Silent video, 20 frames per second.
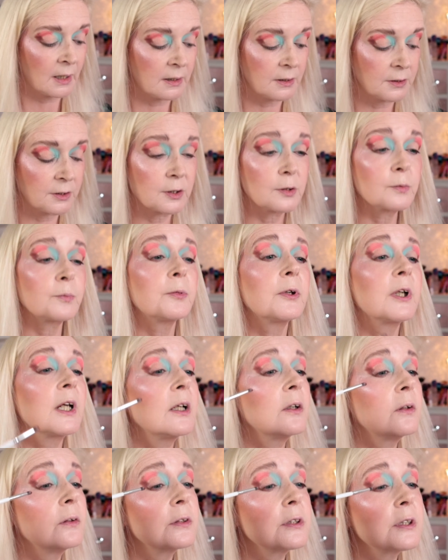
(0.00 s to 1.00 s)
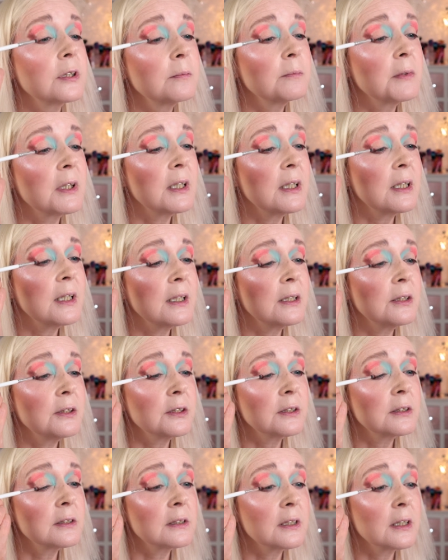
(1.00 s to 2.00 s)
Just bring it onto my lid
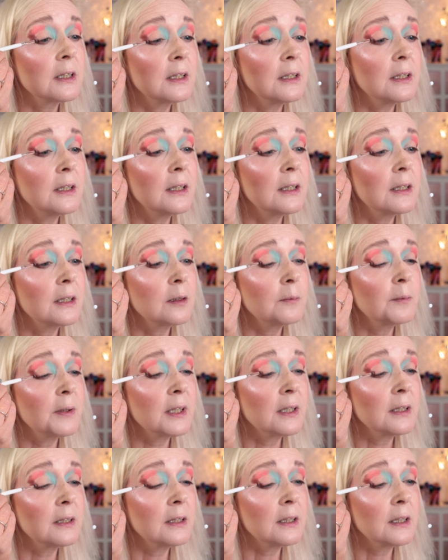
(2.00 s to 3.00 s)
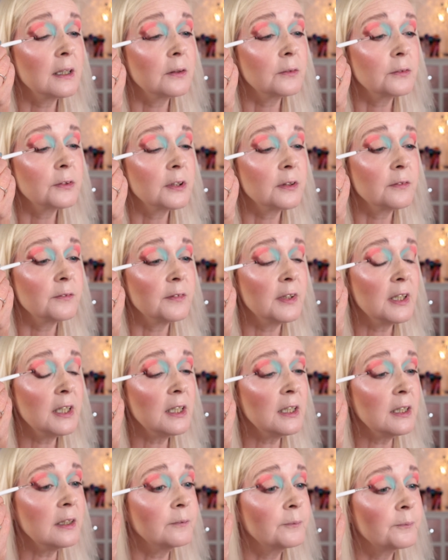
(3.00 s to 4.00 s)
just a little bit in the outer
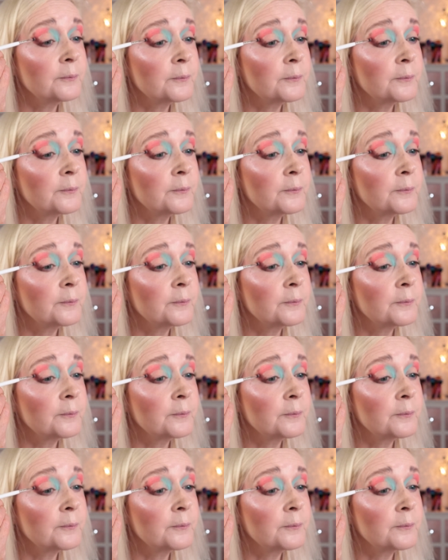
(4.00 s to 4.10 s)
V.